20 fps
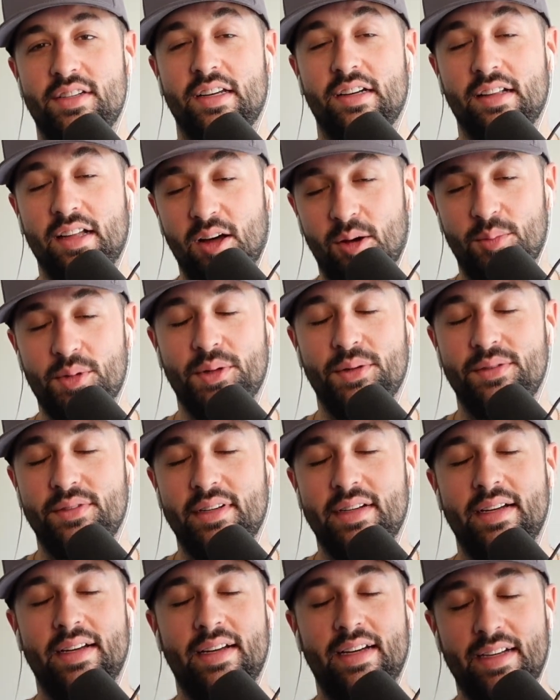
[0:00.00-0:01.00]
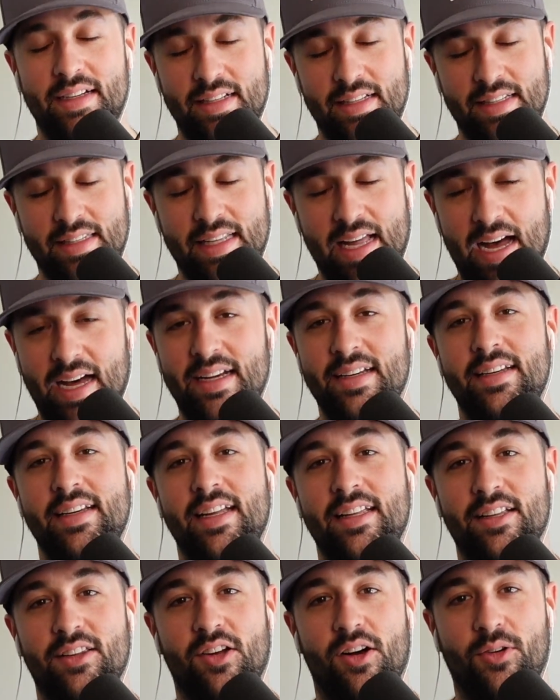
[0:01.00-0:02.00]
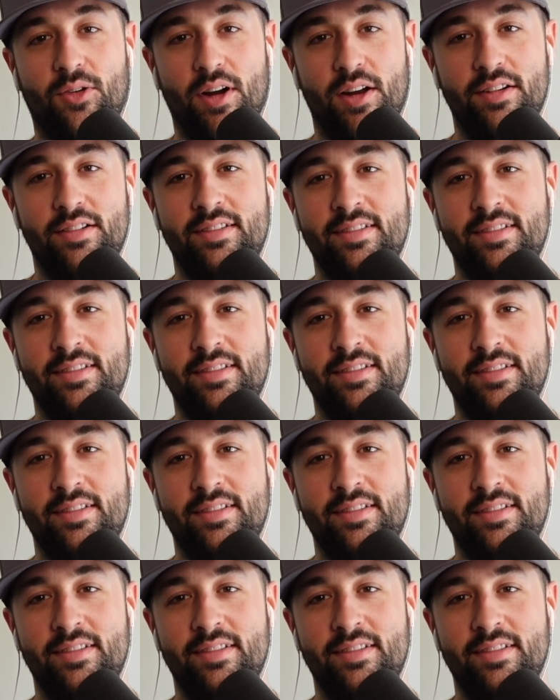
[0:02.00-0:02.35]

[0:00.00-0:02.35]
It'll help you a lot in the long run.